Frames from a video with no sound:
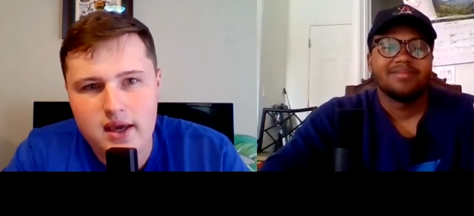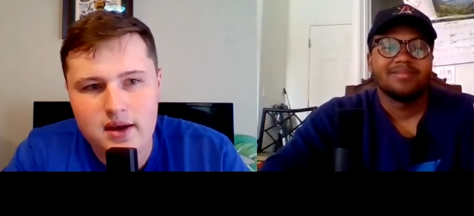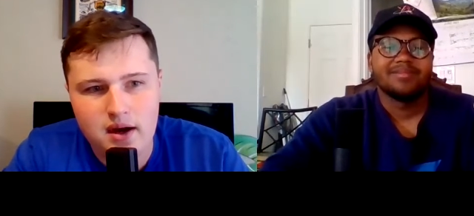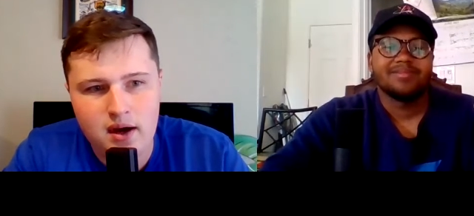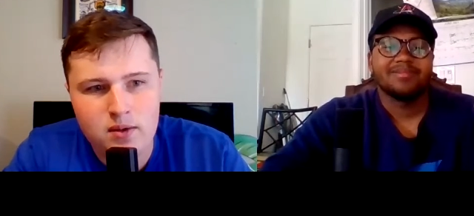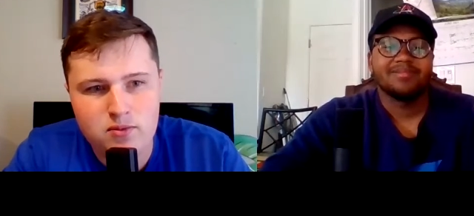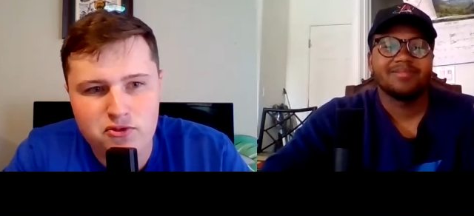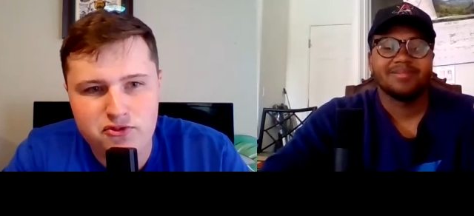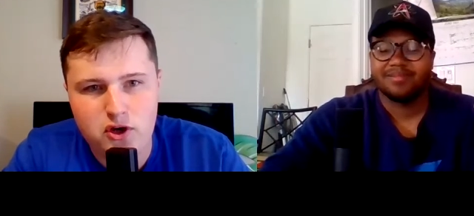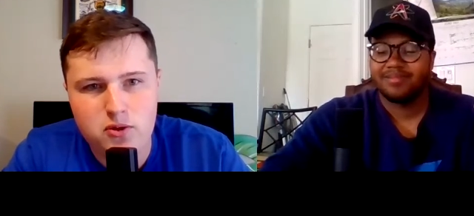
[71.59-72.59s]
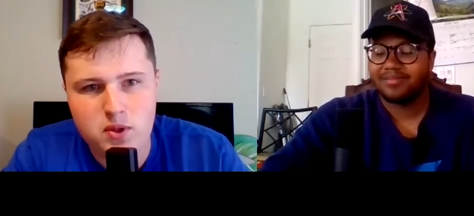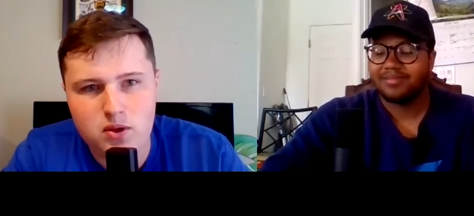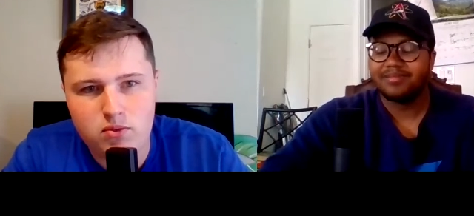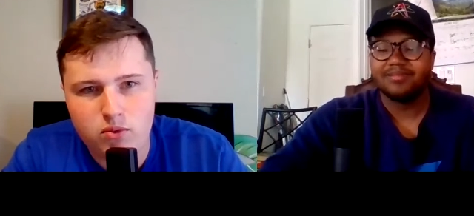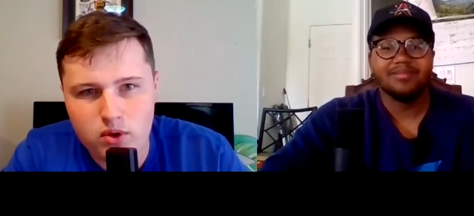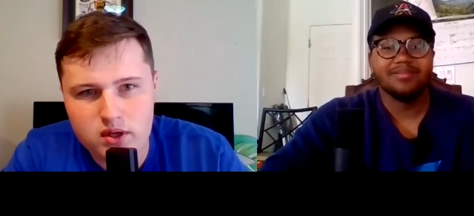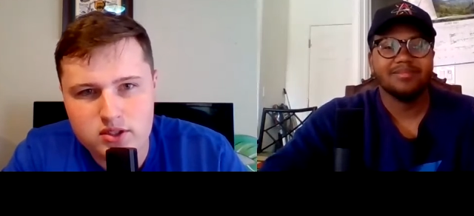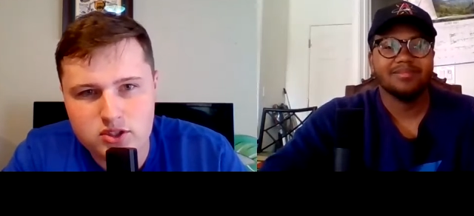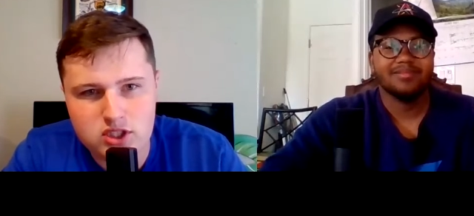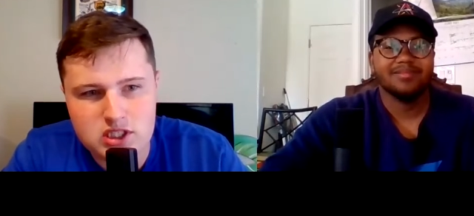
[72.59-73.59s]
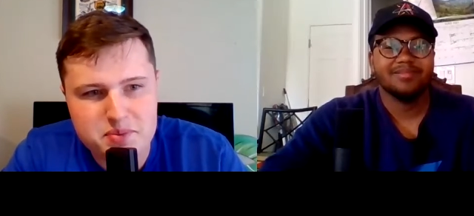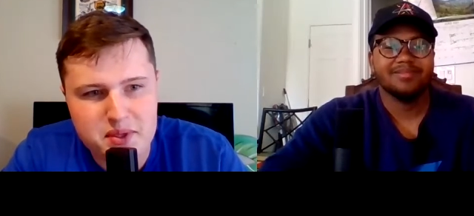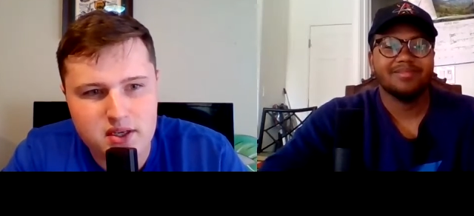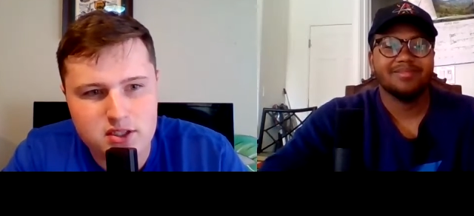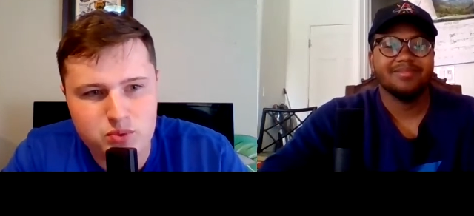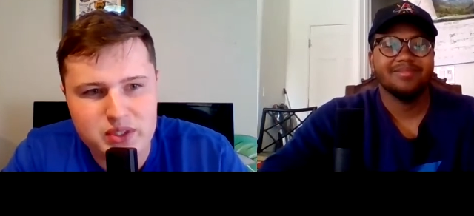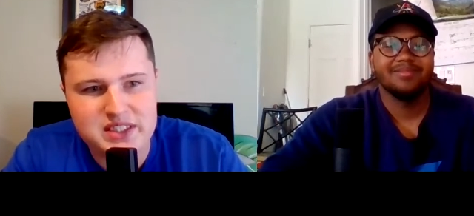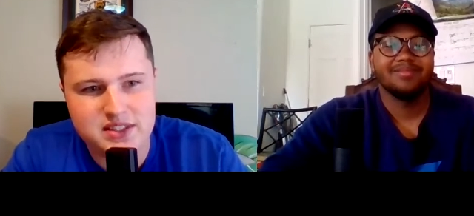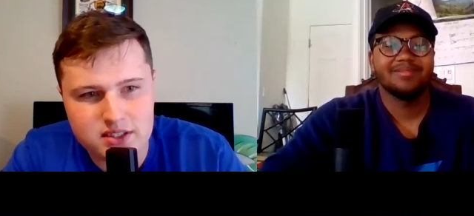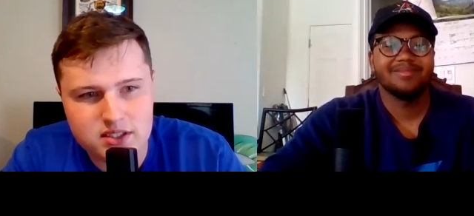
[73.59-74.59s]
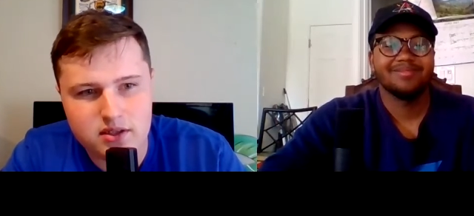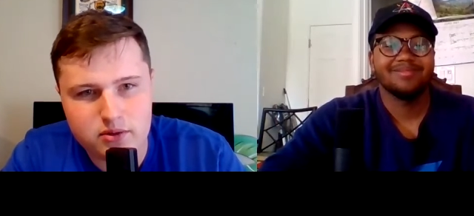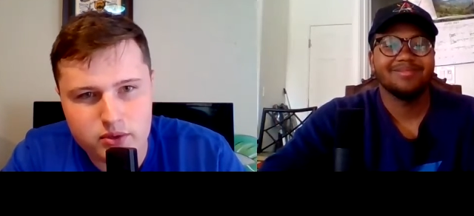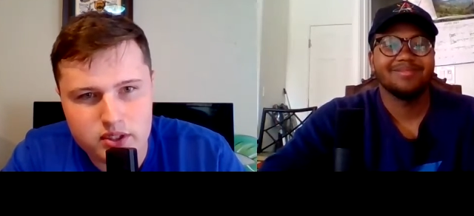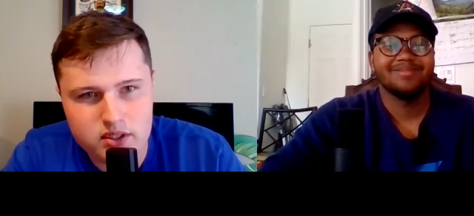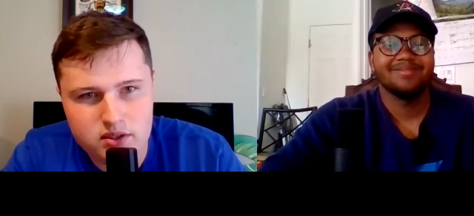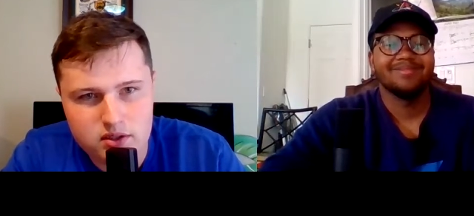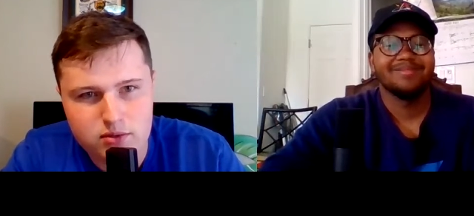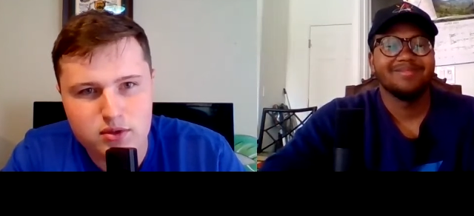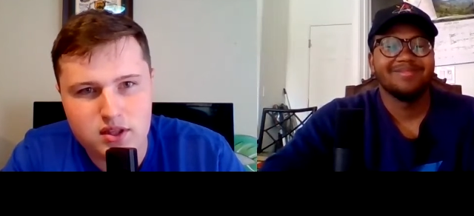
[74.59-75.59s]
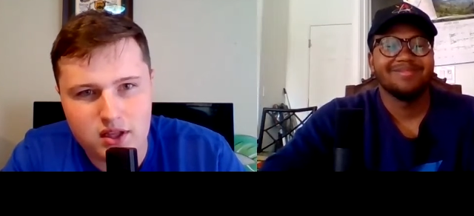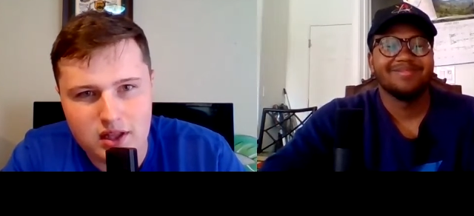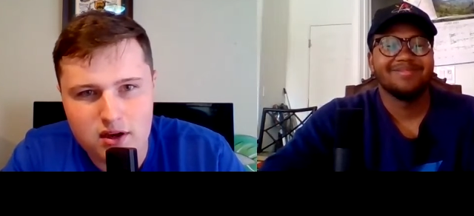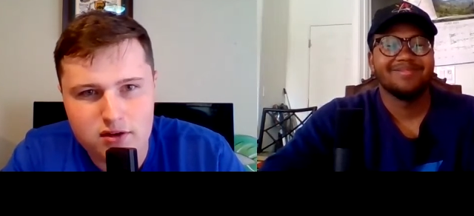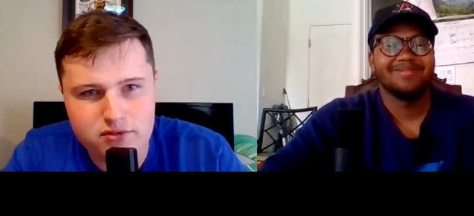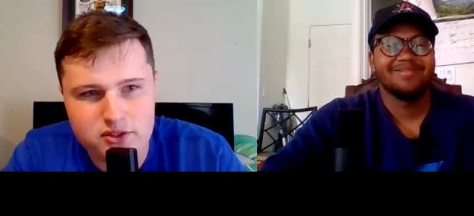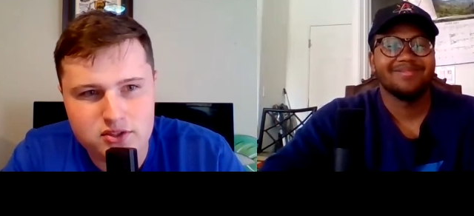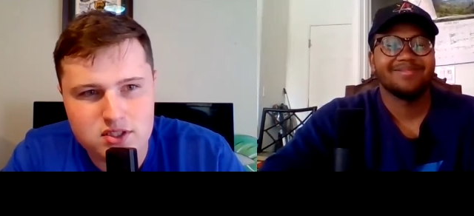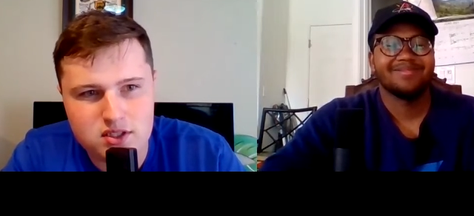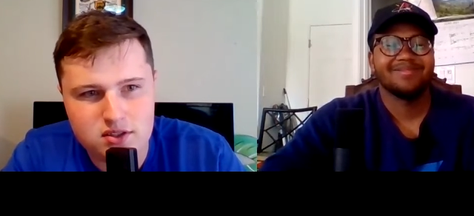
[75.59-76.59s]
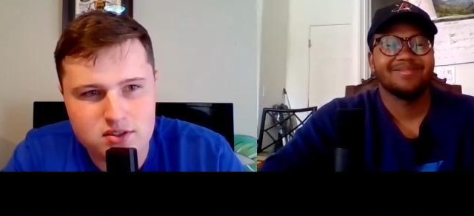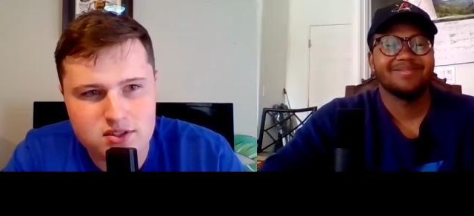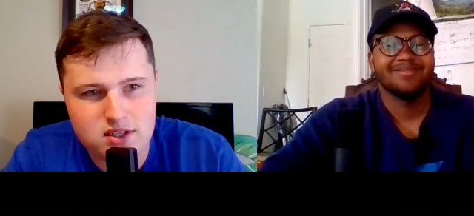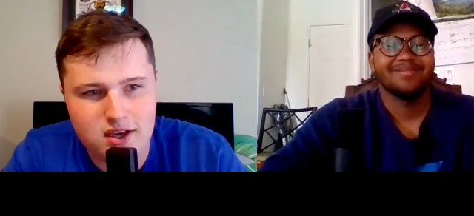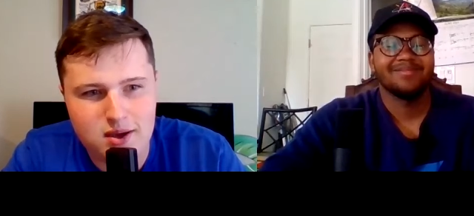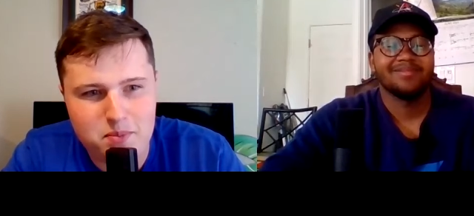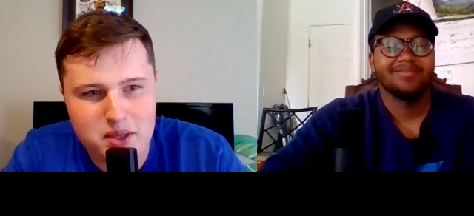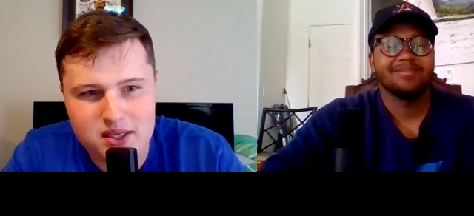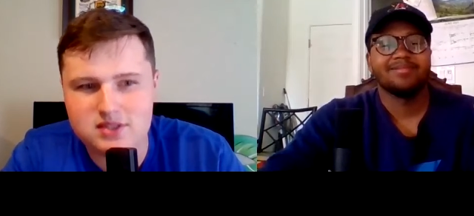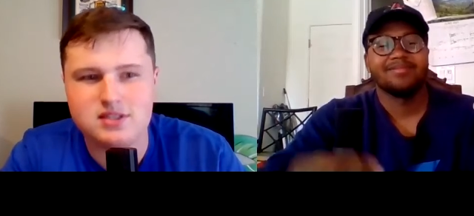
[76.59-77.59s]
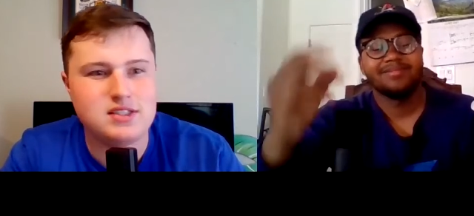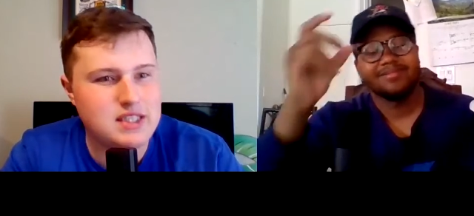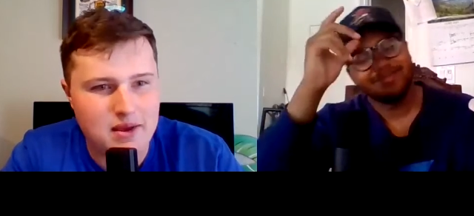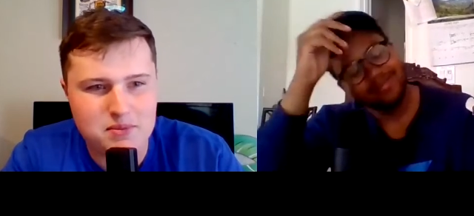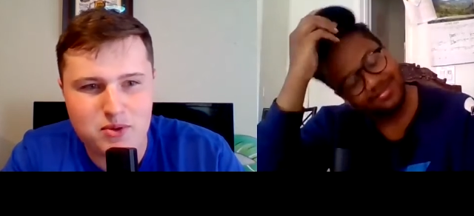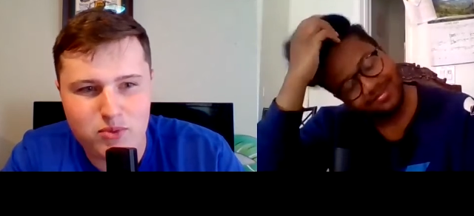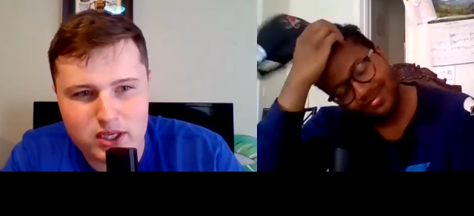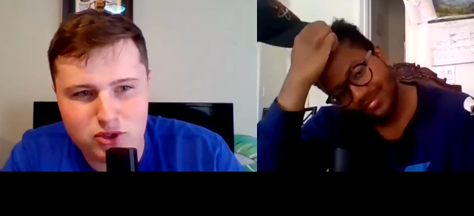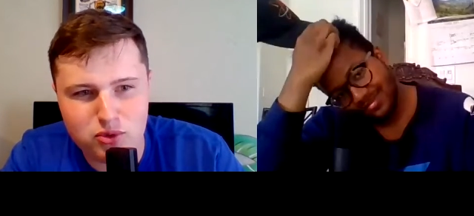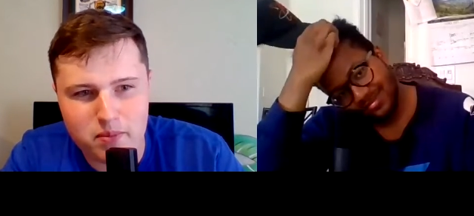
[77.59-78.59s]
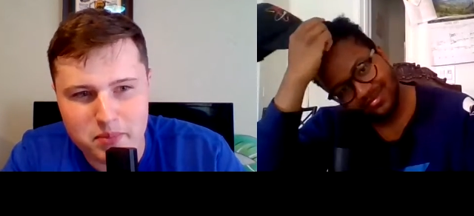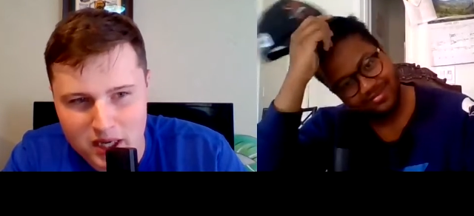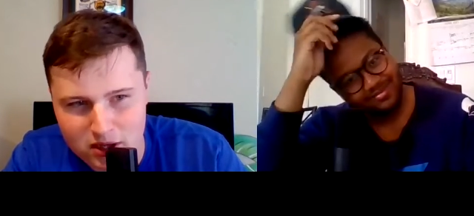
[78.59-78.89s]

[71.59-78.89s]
Speaker 1: And um, full blown warning: just because we disagree with a lot of Phil Steele's uh, picks does not mean we could do a